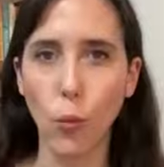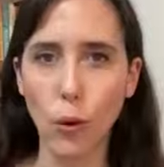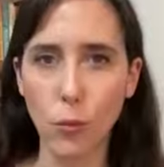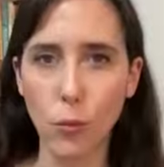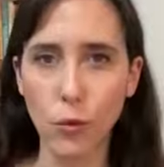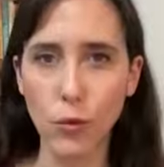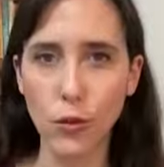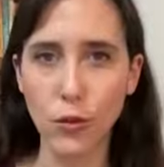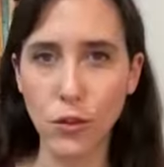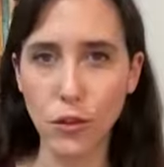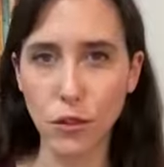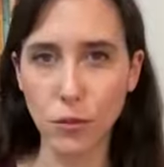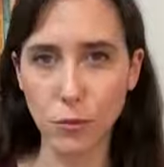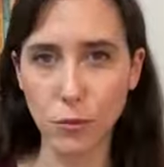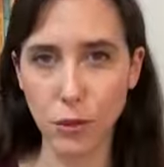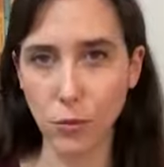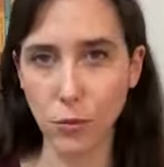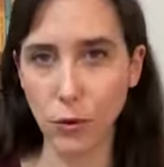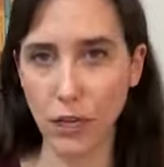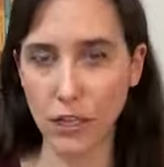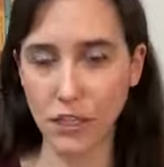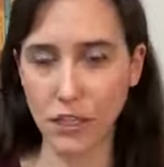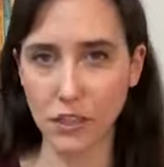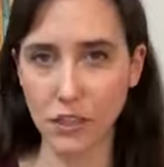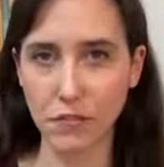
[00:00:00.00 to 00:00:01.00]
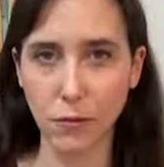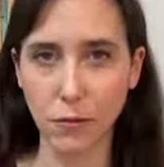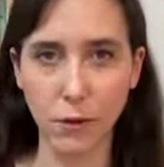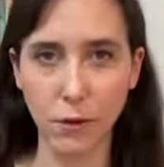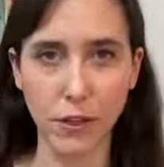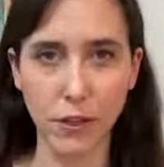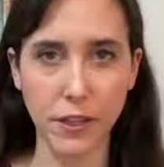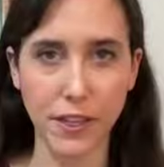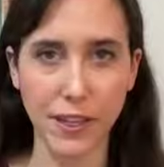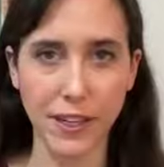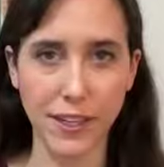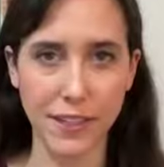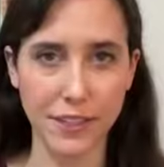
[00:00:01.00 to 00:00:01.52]
What will you be watching
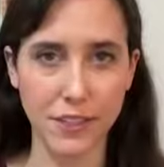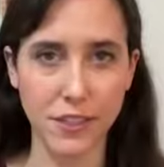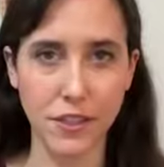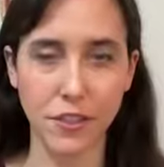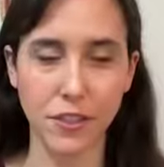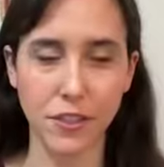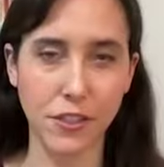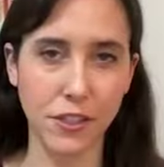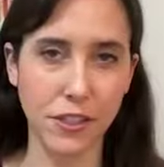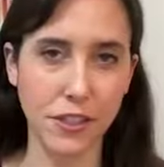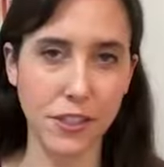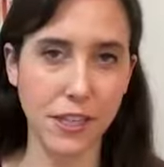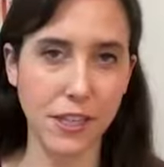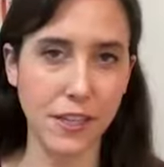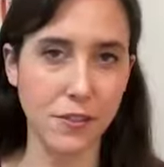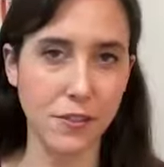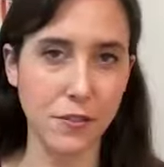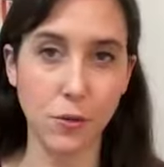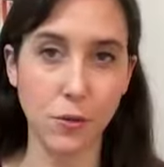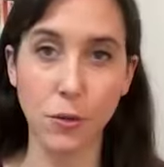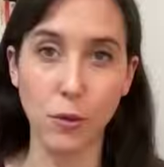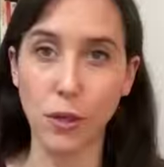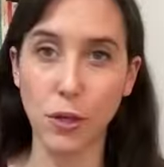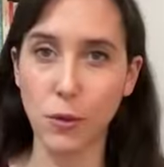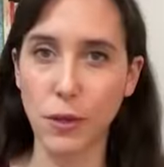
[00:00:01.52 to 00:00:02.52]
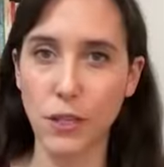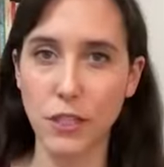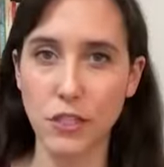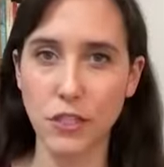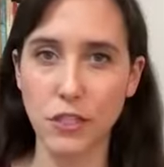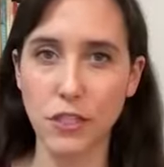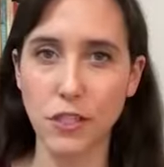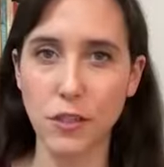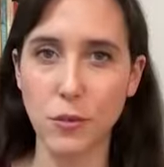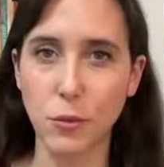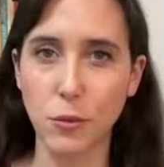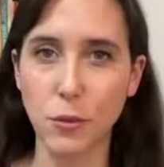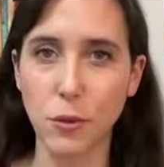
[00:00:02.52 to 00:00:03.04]
for in the next 30 days, or what
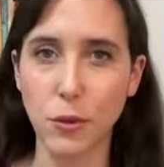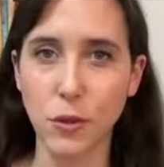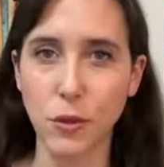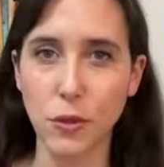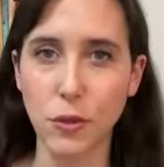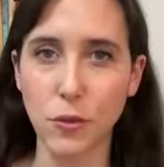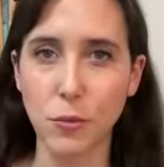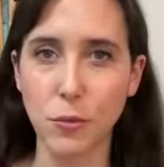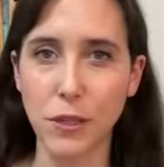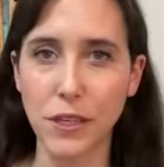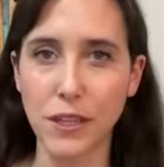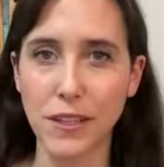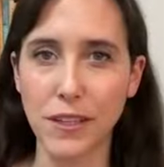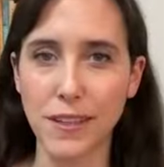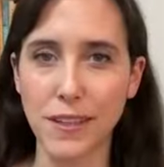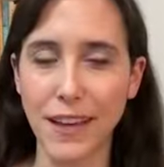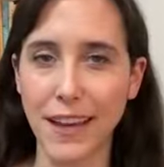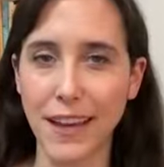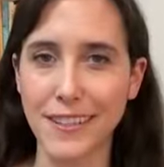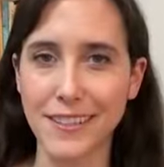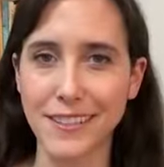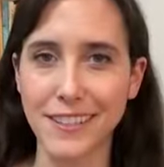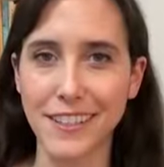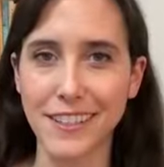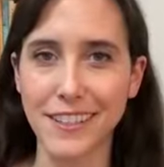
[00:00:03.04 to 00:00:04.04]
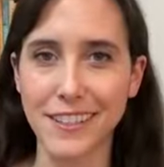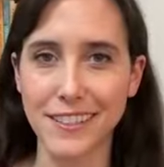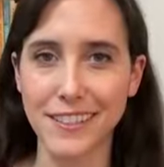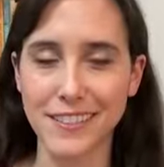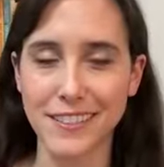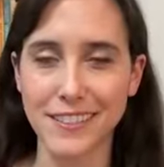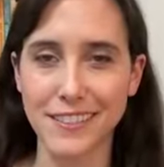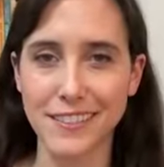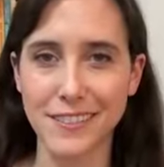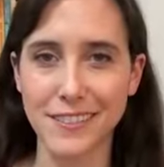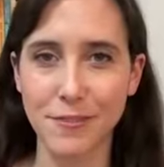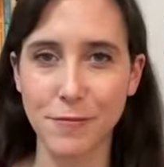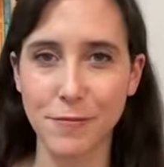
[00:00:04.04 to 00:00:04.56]
questions will you be asking?
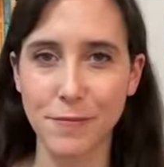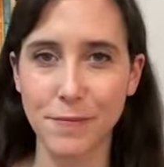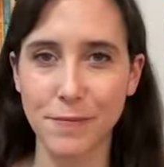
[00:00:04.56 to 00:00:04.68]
